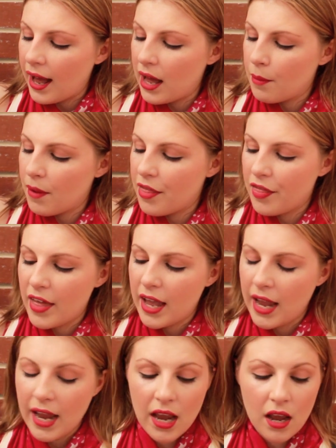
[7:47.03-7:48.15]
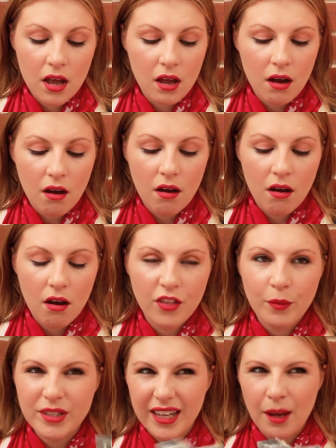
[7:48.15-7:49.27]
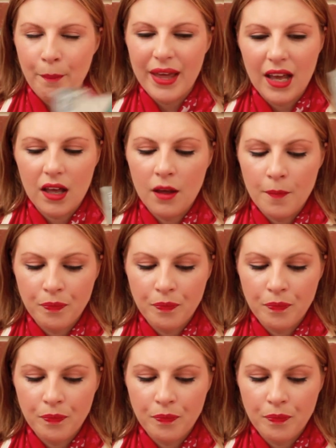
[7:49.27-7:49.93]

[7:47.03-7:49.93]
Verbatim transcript: Um, and they are, there was like a big